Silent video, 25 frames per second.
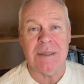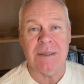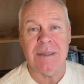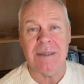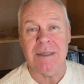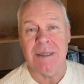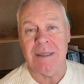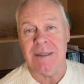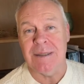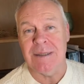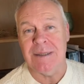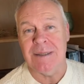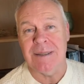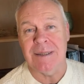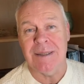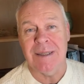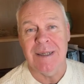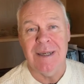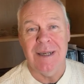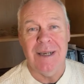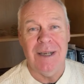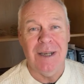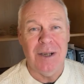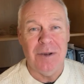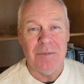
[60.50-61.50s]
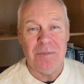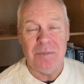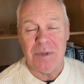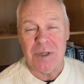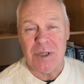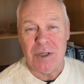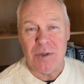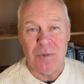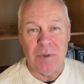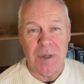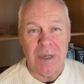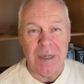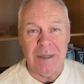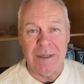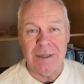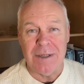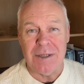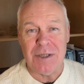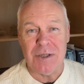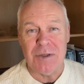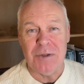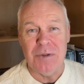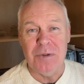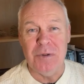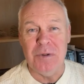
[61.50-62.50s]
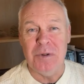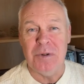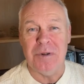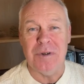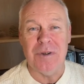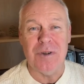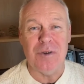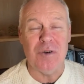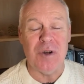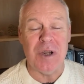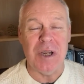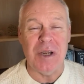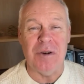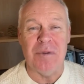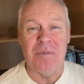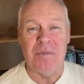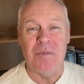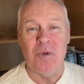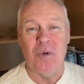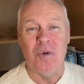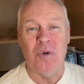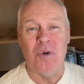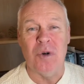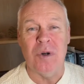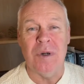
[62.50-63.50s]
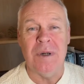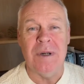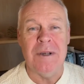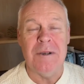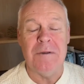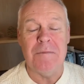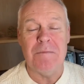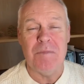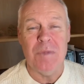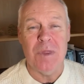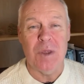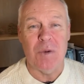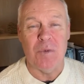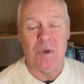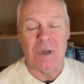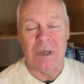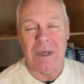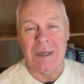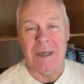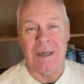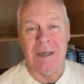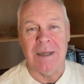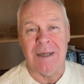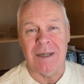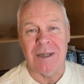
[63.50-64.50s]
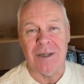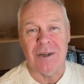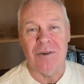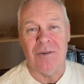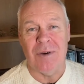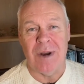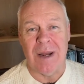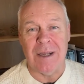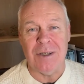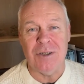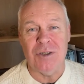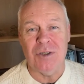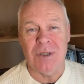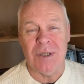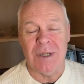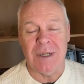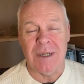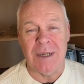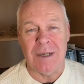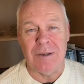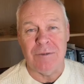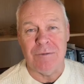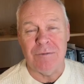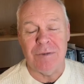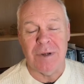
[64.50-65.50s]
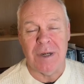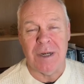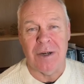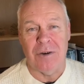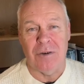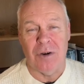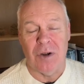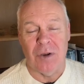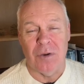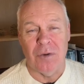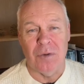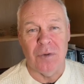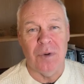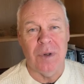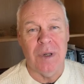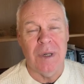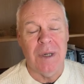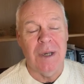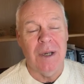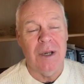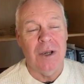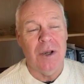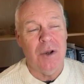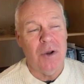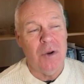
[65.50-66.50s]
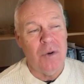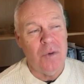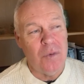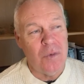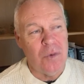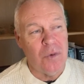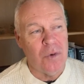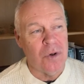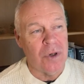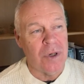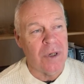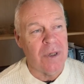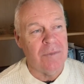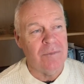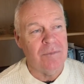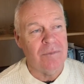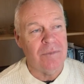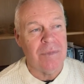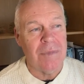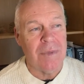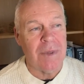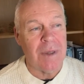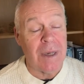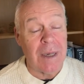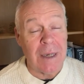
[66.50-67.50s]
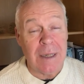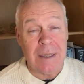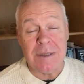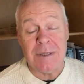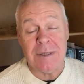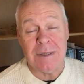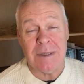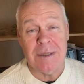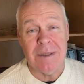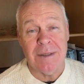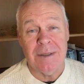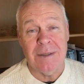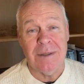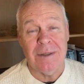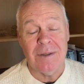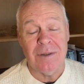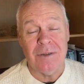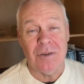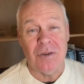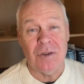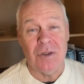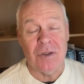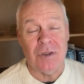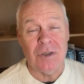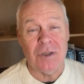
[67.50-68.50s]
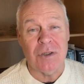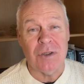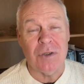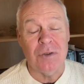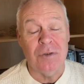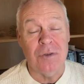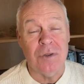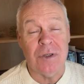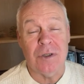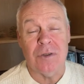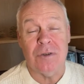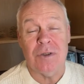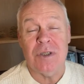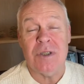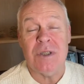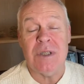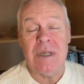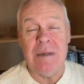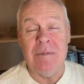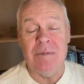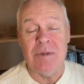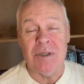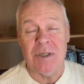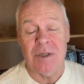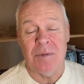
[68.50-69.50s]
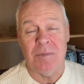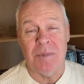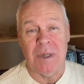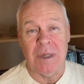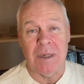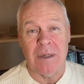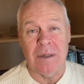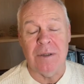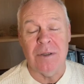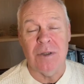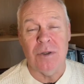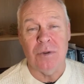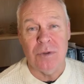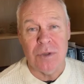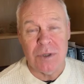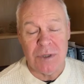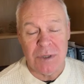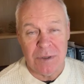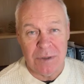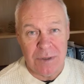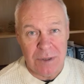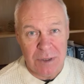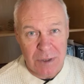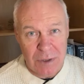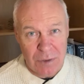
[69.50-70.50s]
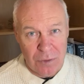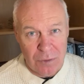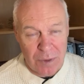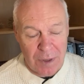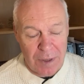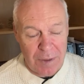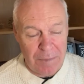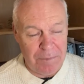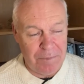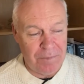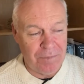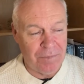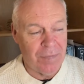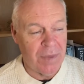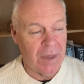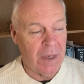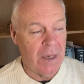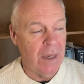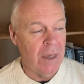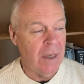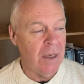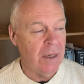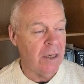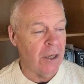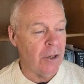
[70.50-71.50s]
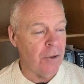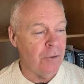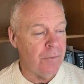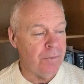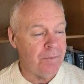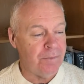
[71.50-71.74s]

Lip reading: and between the two or three or more, we kind of gradually figure out what is the truth or seems to be closer to it. Now,